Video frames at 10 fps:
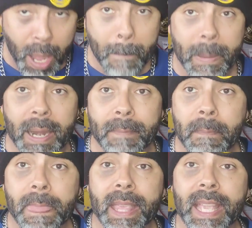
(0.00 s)
but
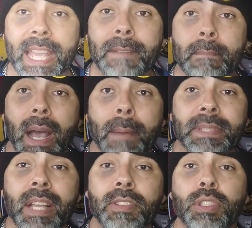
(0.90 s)
I'm
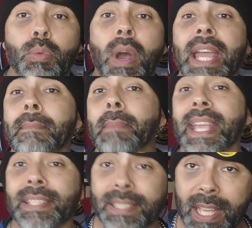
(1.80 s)
telling you why it
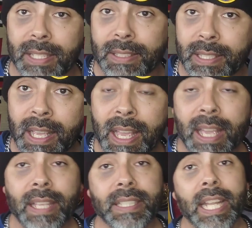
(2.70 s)
makes sense
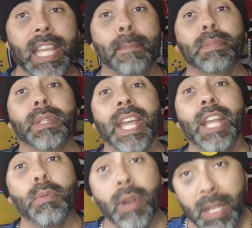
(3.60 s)
is that he
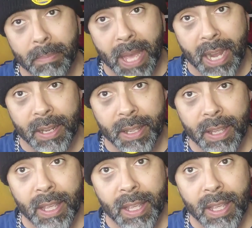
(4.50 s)
played running back,